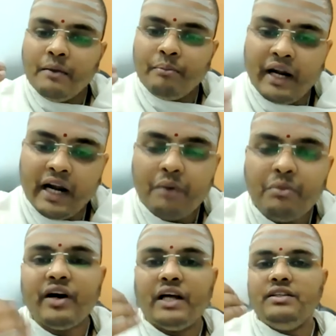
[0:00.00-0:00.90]

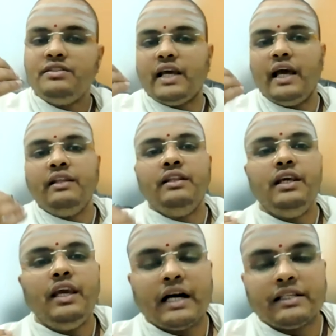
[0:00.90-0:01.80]
Parinamavadins and
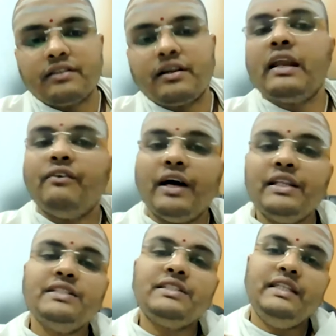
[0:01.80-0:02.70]
the
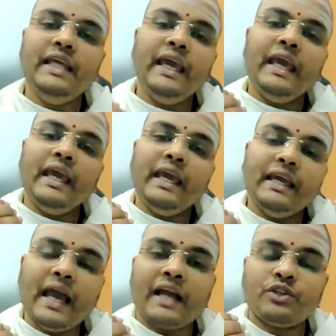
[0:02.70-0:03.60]
Asatkaryavadins, they
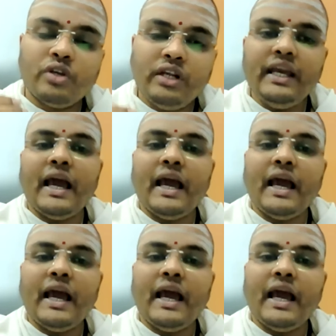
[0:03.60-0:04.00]
actually